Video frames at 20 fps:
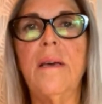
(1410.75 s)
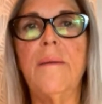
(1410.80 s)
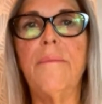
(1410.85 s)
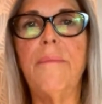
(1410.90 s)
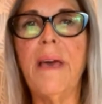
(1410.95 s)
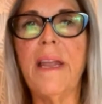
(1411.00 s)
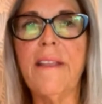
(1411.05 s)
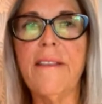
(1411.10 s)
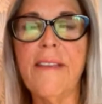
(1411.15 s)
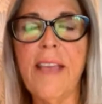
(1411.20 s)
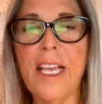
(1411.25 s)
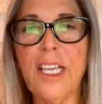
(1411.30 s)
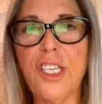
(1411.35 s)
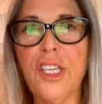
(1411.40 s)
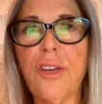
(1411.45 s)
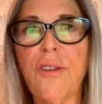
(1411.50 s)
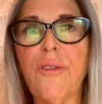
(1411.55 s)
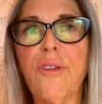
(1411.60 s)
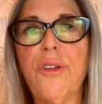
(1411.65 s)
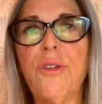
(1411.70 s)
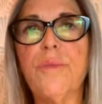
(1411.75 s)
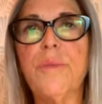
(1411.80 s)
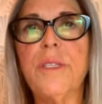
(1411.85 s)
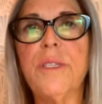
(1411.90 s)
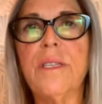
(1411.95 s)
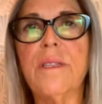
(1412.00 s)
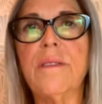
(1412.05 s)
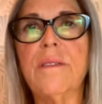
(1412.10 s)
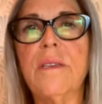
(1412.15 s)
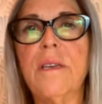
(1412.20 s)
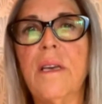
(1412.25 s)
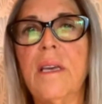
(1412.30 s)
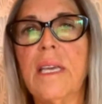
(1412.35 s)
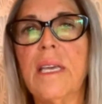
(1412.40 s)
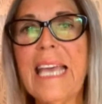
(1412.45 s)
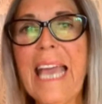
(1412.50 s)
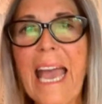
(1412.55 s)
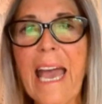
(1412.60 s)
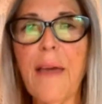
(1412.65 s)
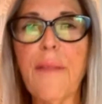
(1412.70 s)
meditation groups and
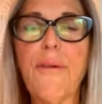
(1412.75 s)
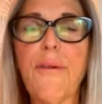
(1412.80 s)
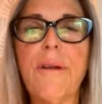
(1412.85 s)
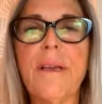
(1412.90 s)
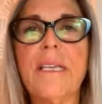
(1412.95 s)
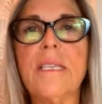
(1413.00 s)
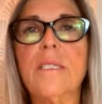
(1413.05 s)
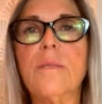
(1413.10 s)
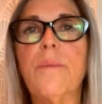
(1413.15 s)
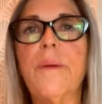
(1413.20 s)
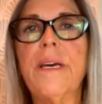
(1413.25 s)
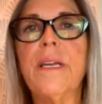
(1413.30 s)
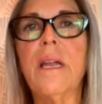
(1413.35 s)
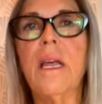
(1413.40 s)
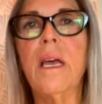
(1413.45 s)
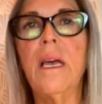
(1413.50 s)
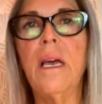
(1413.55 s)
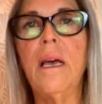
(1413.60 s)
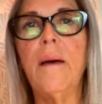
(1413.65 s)
gatherings, but